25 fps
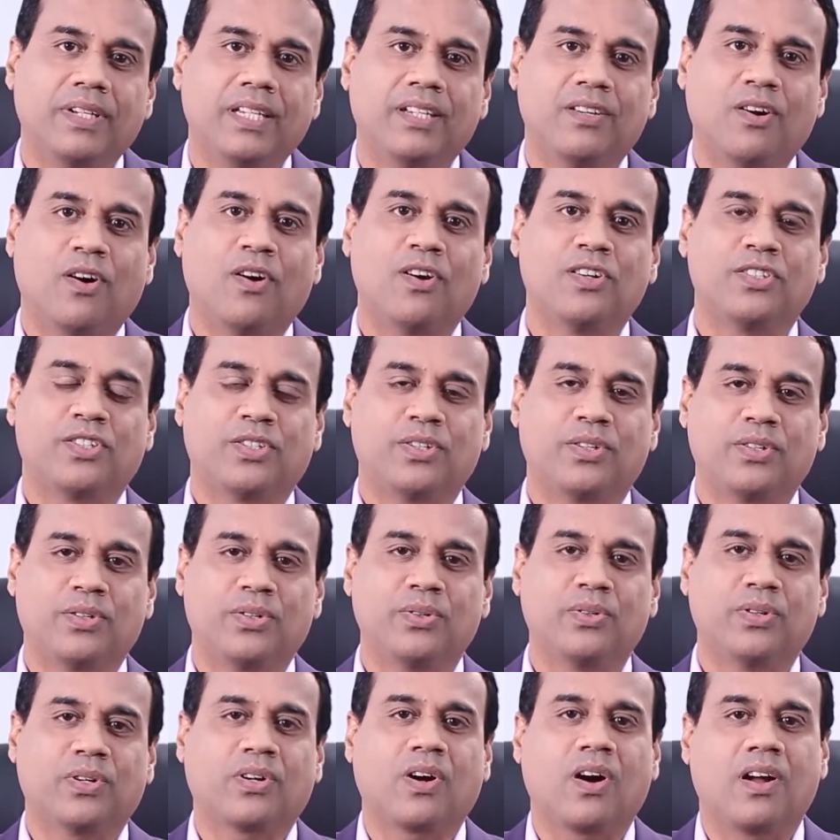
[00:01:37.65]
we also
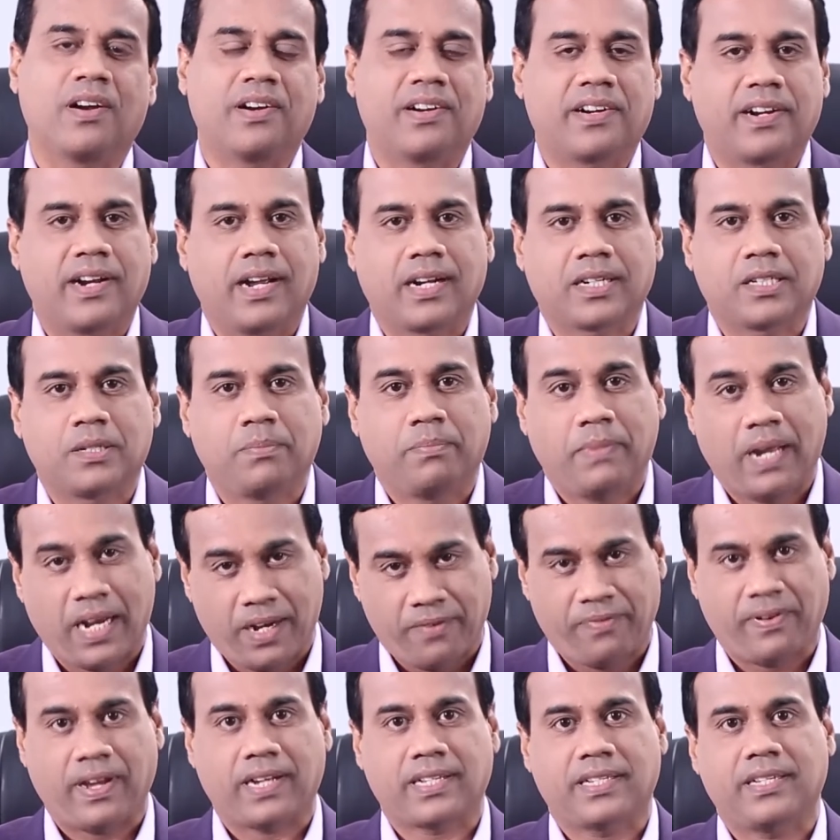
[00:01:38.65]
do contract
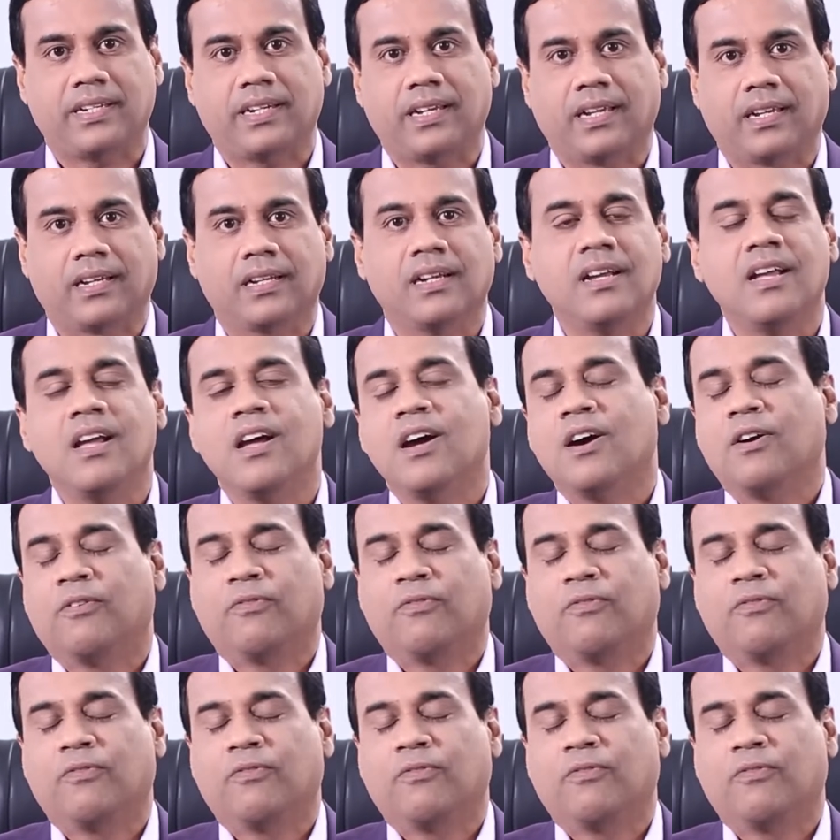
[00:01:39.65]
manufacturing